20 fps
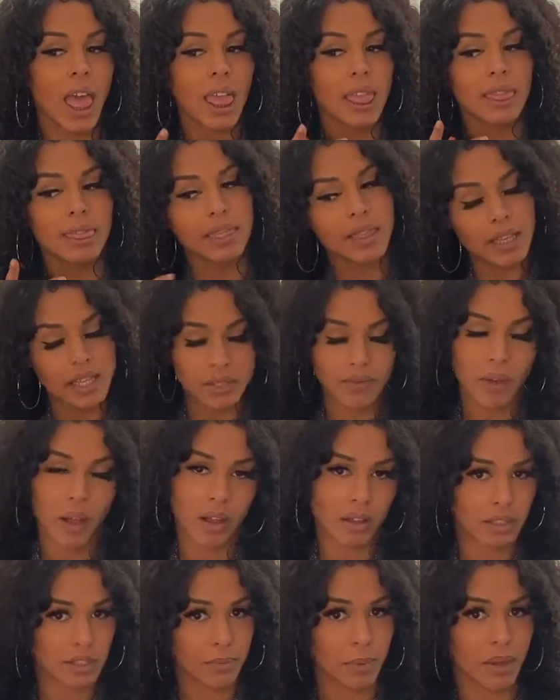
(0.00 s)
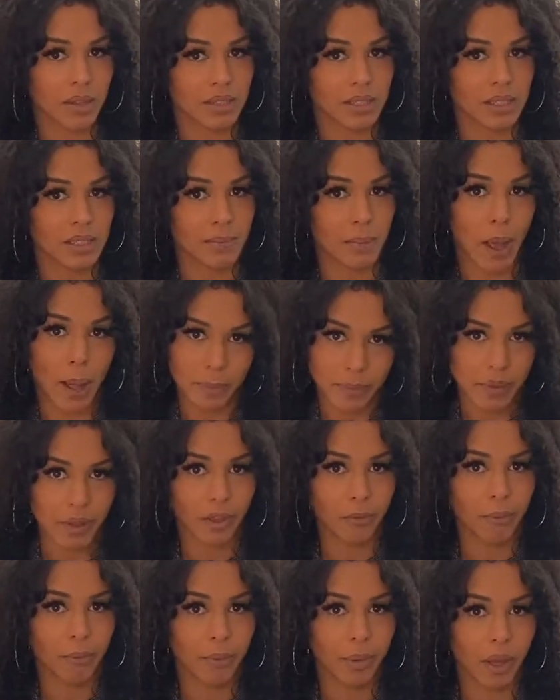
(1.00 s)
these Voxboxes popped
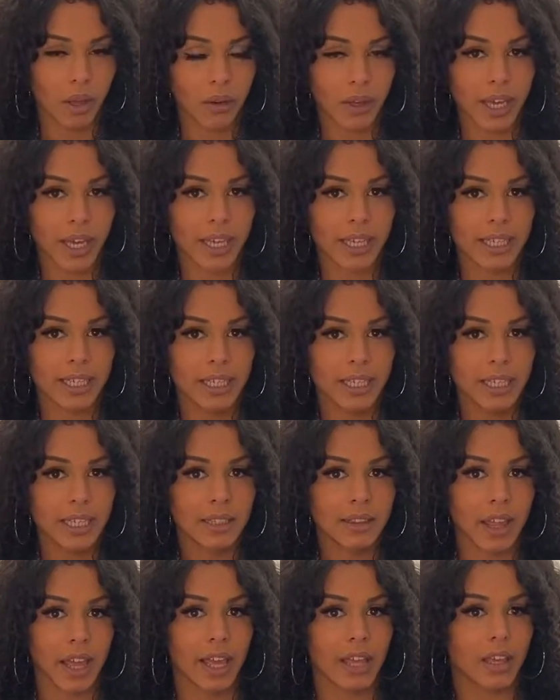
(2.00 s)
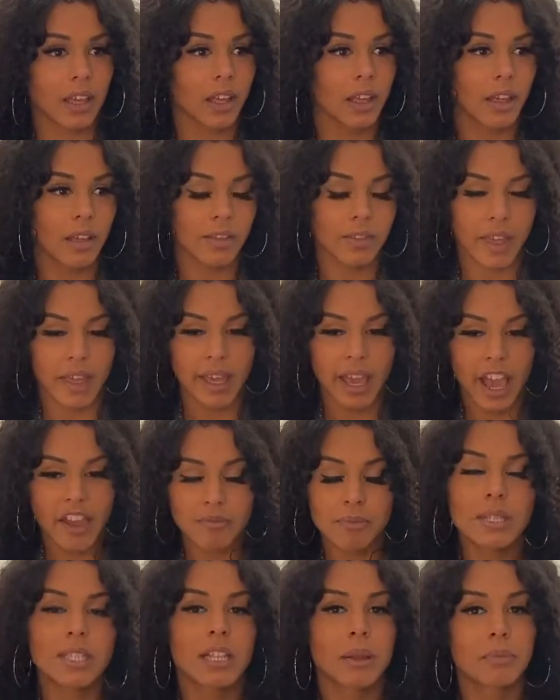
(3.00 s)
up, okay? Like, they gave
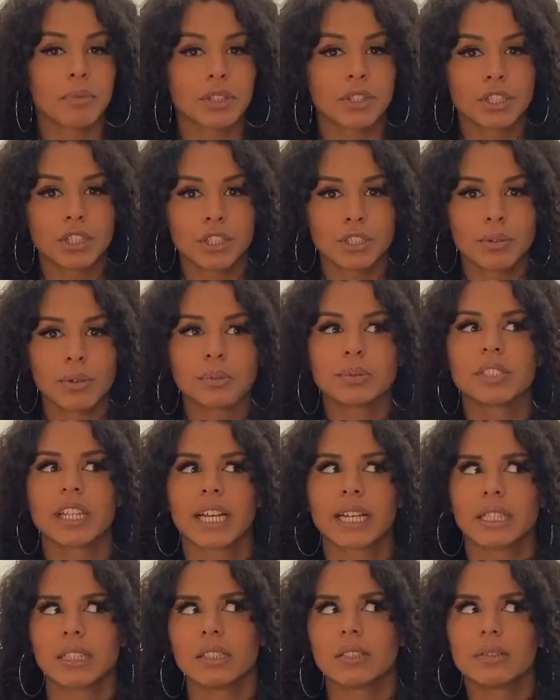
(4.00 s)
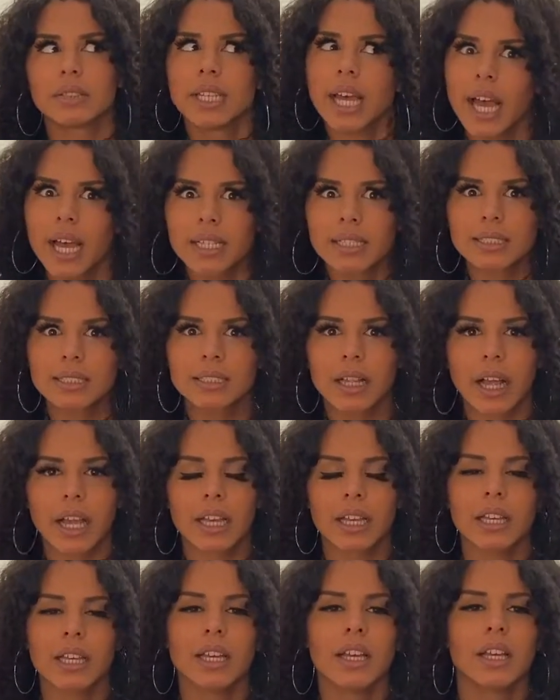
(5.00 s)
me something to do. It was like a little test,
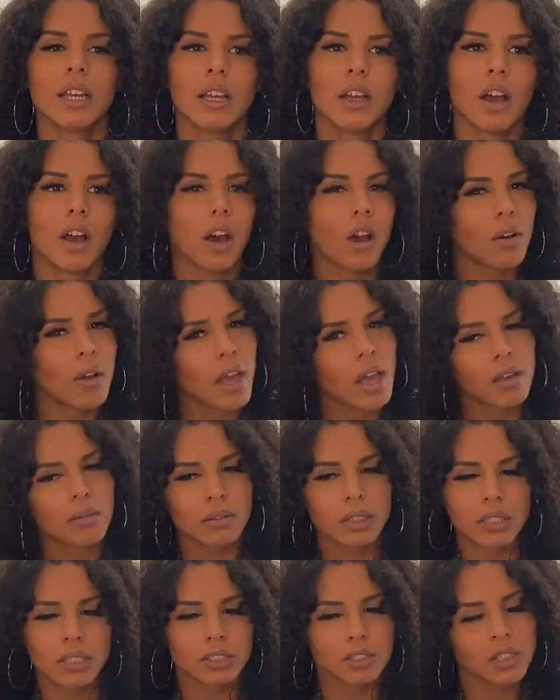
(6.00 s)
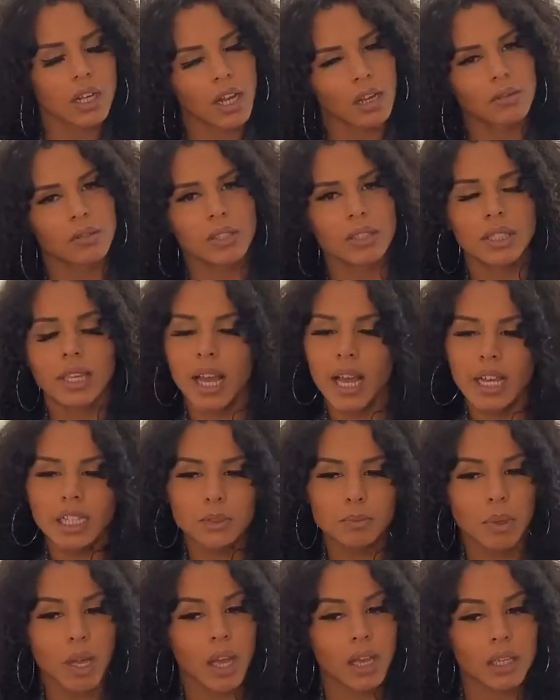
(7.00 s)
like, okay, we're gonna try with the
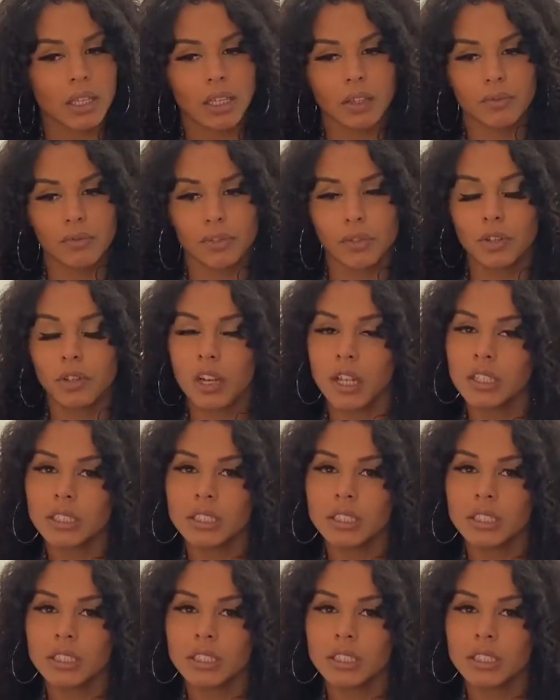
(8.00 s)
cashback. If you're not